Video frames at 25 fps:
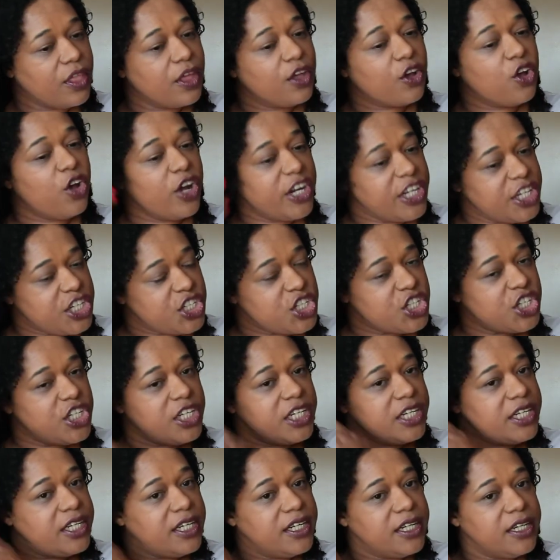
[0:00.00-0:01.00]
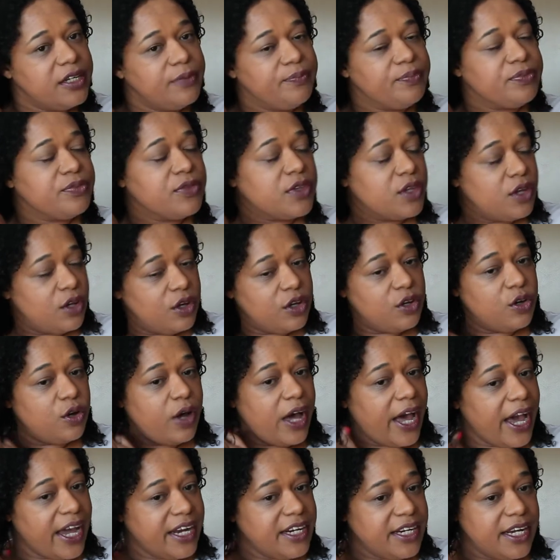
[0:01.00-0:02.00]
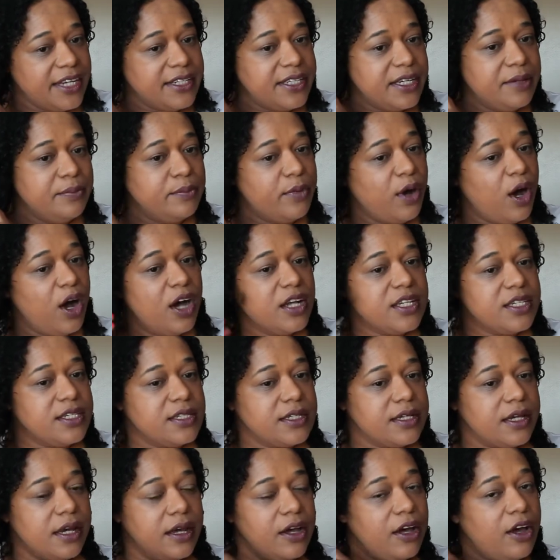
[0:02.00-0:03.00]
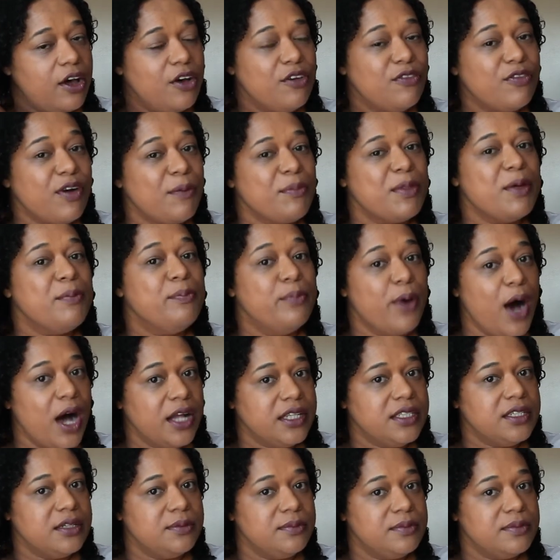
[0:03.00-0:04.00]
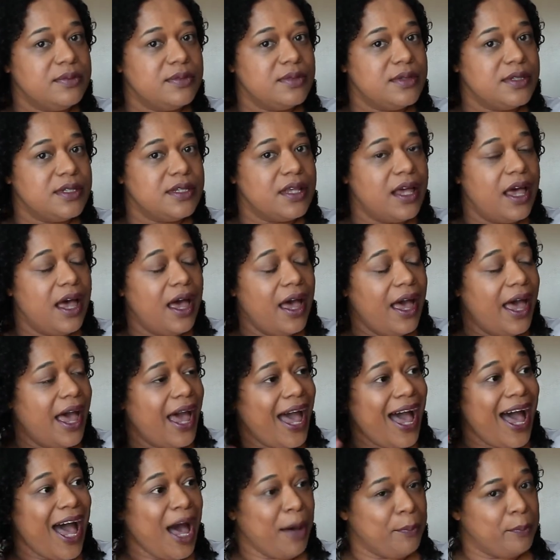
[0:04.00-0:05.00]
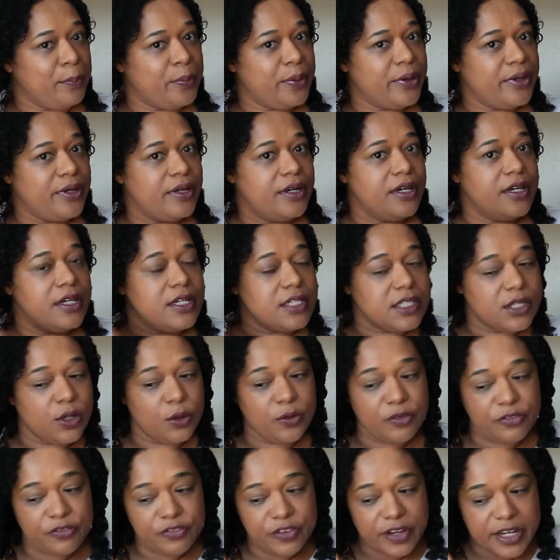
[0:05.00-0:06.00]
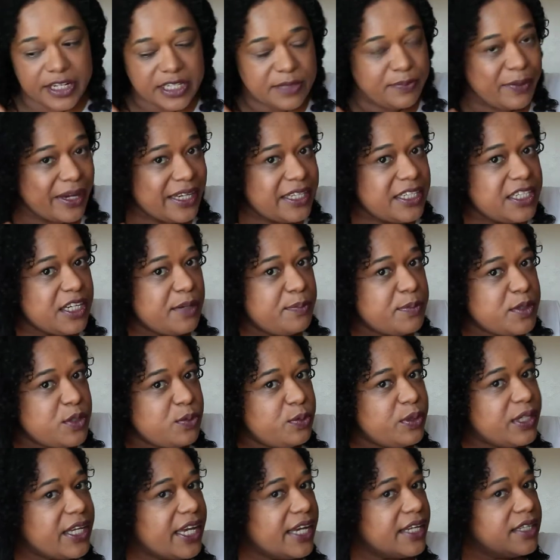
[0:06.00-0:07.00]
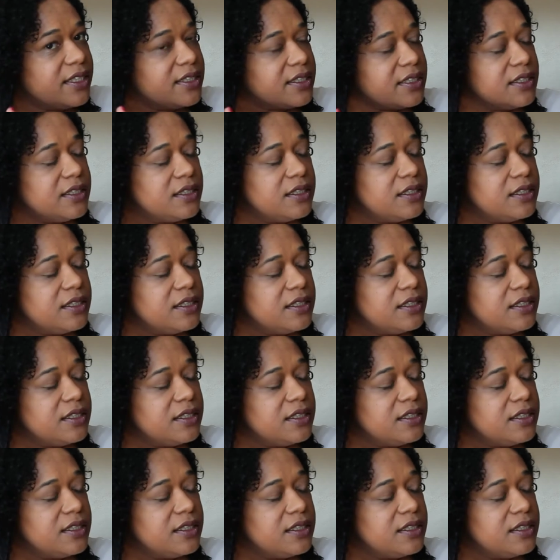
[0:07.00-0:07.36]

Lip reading: conditioner hydrating mask from the bottoms up. So first my tips would get